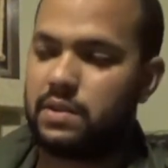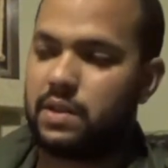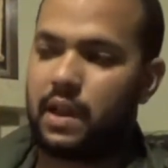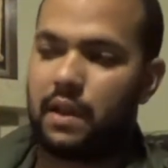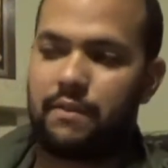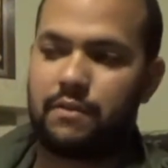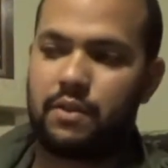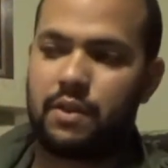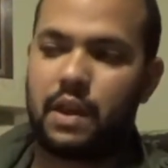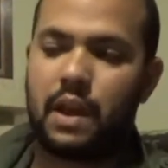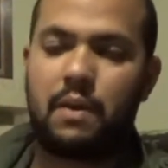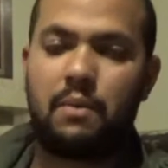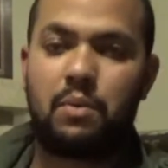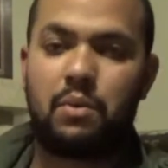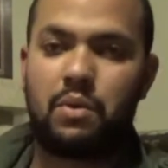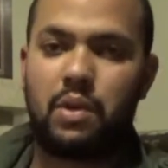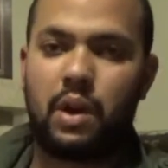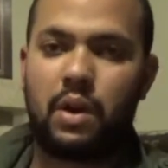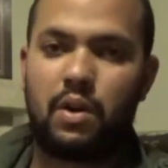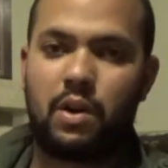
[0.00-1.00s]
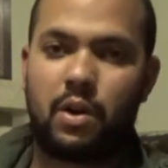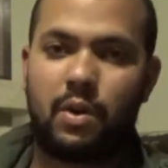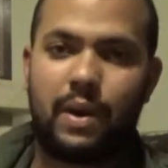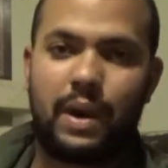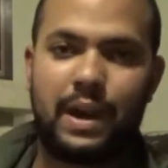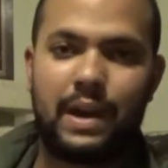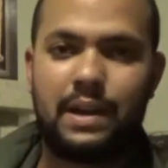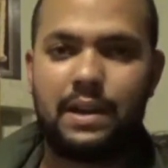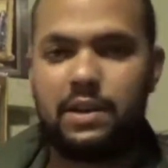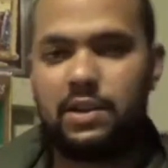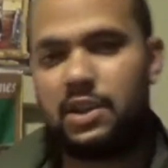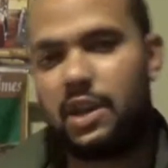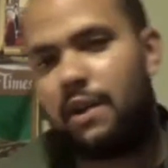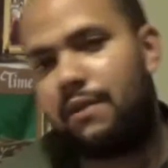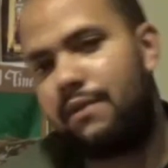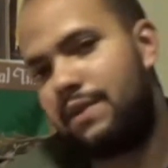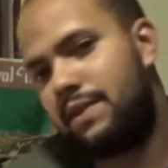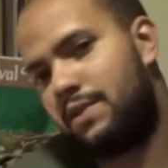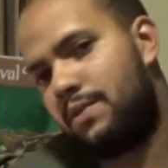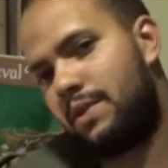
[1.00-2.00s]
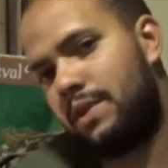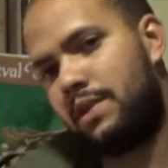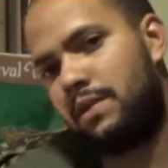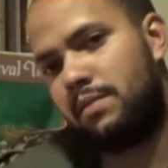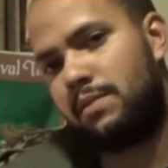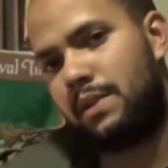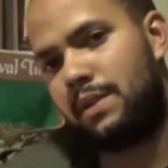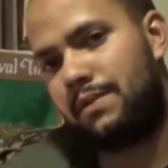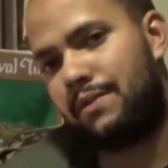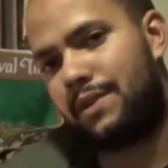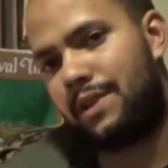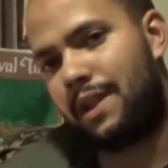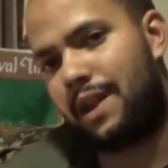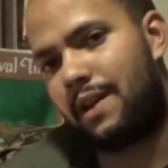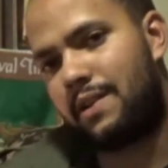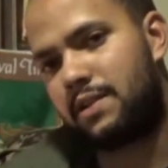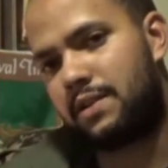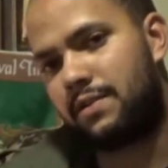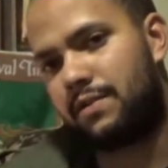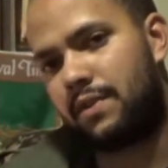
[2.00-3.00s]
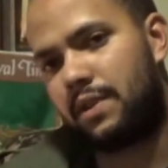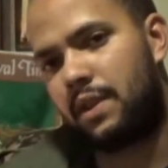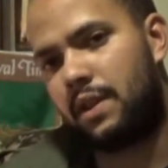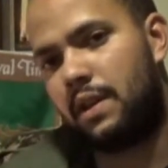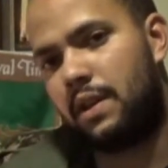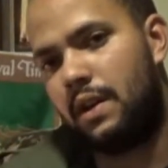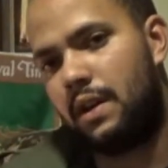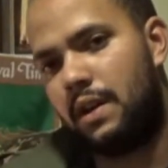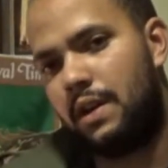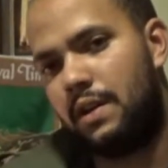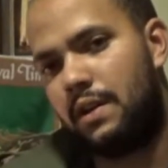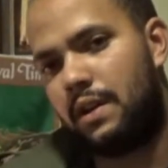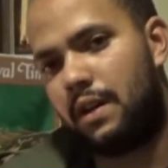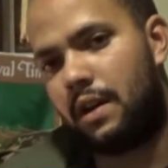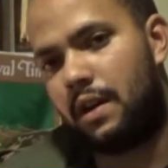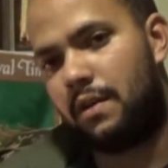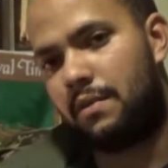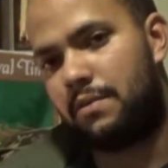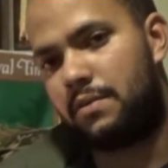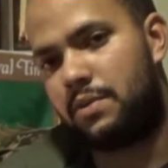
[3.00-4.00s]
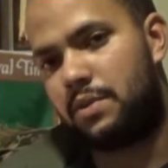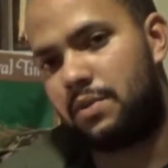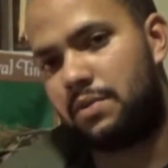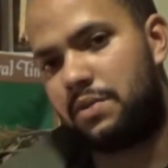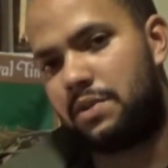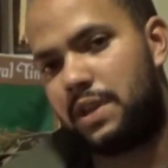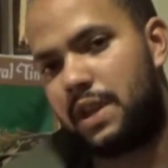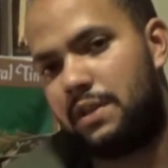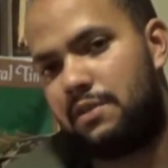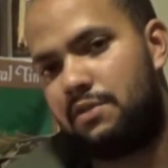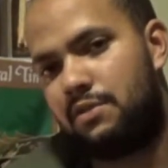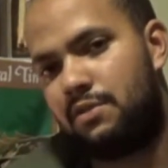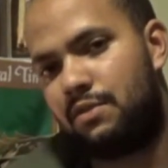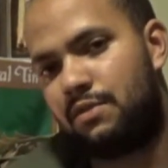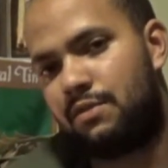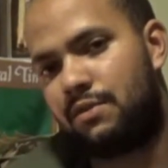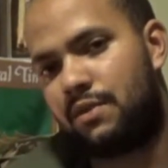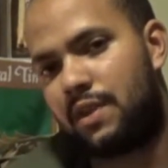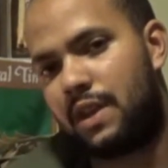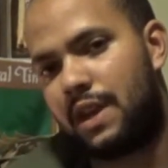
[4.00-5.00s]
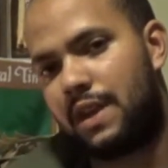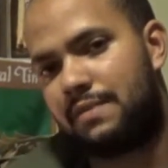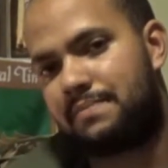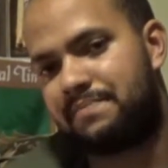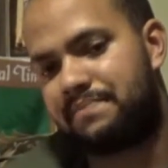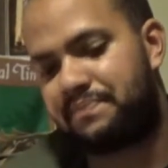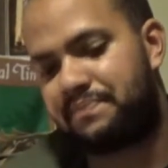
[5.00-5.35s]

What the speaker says: After that, we'll go ahead and delve into a little bit of philosophy. So stay tuned for that.